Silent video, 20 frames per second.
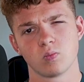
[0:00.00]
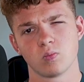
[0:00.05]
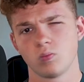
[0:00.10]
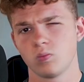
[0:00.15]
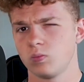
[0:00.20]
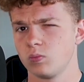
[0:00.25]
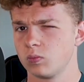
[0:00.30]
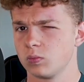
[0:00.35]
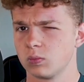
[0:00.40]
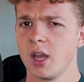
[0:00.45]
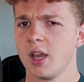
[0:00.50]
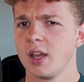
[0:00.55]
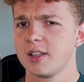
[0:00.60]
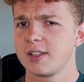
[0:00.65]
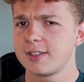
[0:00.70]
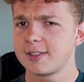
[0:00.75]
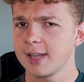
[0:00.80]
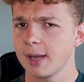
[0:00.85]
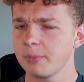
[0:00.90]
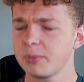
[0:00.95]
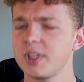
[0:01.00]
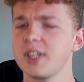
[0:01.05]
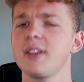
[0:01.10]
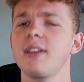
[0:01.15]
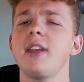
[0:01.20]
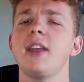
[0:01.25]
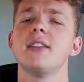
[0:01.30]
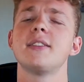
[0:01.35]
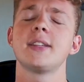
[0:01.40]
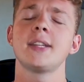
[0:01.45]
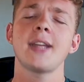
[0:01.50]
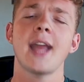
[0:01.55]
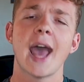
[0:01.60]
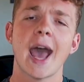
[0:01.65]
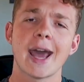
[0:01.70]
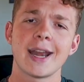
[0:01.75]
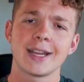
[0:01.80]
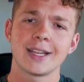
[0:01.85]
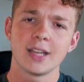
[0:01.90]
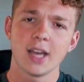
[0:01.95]
Hmm. Something isn't
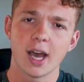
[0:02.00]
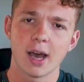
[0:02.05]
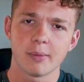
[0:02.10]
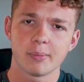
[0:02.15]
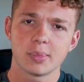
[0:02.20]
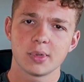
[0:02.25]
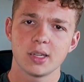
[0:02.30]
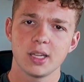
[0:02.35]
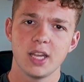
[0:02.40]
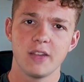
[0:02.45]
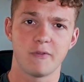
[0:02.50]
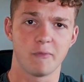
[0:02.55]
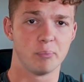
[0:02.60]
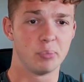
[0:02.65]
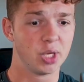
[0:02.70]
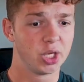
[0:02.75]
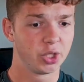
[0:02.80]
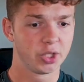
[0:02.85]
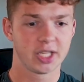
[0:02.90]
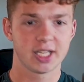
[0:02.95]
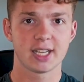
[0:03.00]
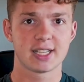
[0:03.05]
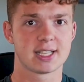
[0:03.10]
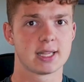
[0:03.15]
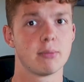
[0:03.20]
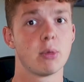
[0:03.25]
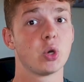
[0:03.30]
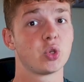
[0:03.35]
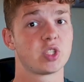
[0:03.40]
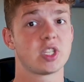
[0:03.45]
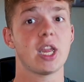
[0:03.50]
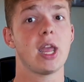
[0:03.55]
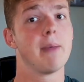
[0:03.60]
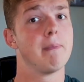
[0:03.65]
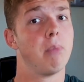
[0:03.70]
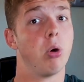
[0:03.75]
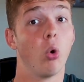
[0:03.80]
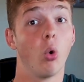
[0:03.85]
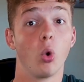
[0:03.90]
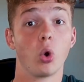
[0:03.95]
adding up. If building is the most
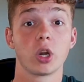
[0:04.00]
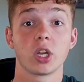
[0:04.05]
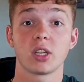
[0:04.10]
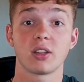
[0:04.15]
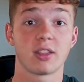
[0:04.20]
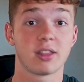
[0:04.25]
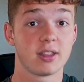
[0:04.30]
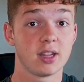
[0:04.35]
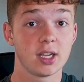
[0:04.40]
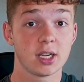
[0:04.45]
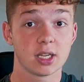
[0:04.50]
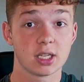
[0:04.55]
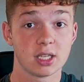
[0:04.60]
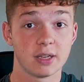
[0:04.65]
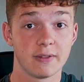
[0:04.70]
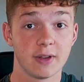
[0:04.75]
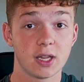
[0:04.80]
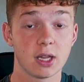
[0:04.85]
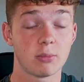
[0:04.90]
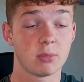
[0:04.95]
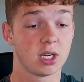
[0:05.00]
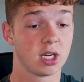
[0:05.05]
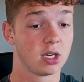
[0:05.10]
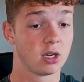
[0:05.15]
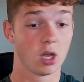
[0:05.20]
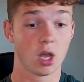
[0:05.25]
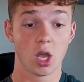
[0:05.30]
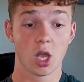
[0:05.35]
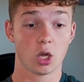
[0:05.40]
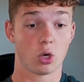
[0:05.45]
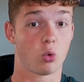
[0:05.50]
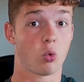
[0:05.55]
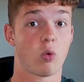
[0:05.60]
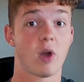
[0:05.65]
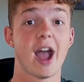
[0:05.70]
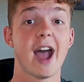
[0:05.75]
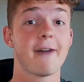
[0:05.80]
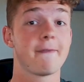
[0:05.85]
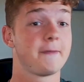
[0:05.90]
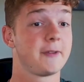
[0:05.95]
important thing in development and
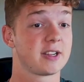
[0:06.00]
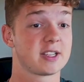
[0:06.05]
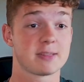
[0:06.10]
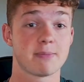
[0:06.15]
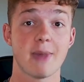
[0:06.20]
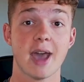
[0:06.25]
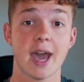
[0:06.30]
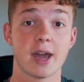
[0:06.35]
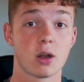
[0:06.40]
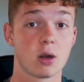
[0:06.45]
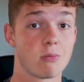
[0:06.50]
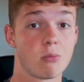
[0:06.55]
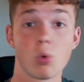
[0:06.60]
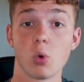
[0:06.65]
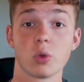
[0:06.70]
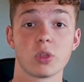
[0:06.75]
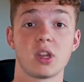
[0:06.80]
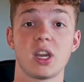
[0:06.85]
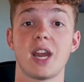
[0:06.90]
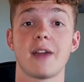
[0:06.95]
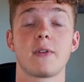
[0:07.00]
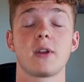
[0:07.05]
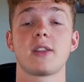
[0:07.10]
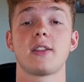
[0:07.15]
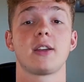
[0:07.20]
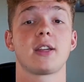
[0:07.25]
graphics matter more than everything